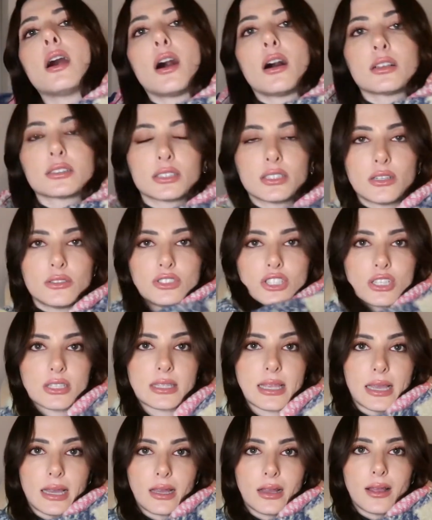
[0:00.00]
also
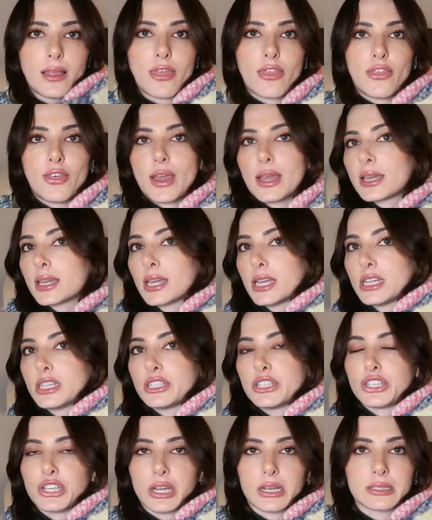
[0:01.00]
just like thick
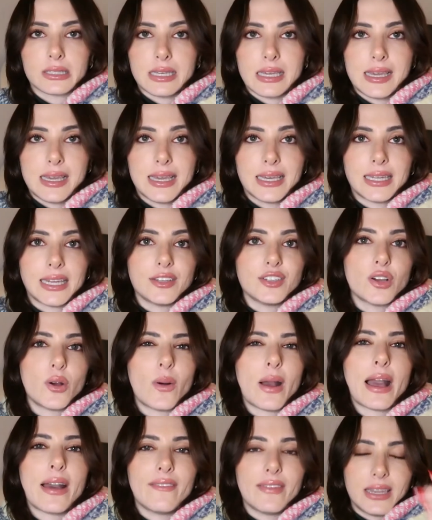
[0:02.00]
and chunky and I
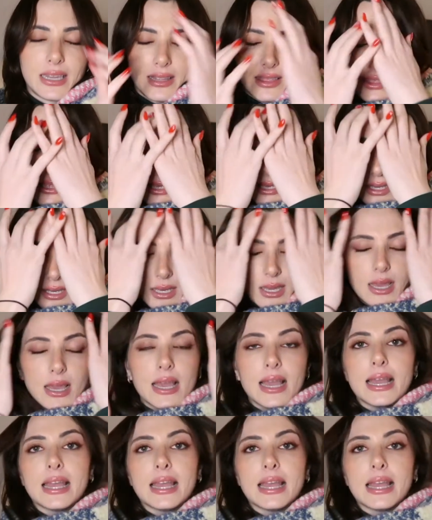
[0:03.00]
don't have anything